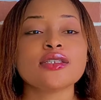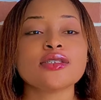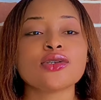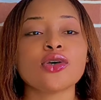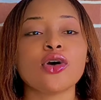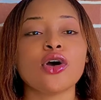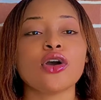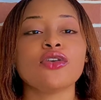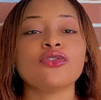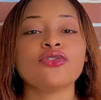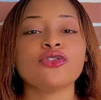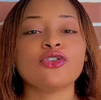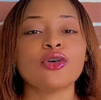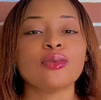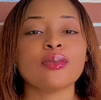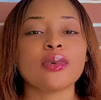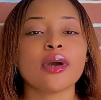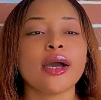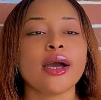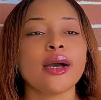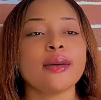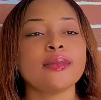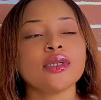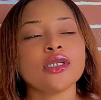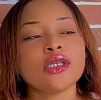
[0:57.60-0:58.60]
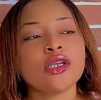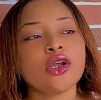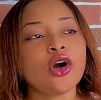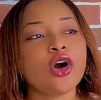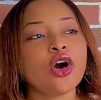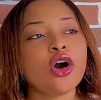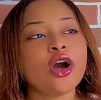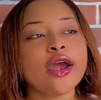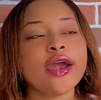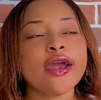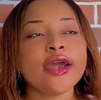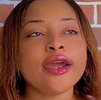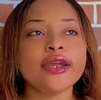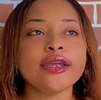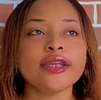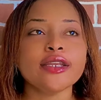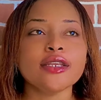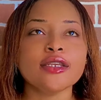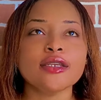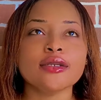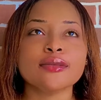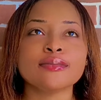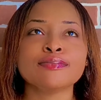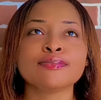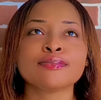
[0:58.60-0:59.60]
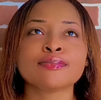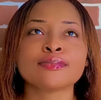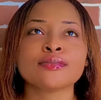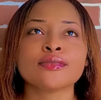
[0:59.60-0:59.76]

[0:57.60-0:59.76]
song from Camidoh and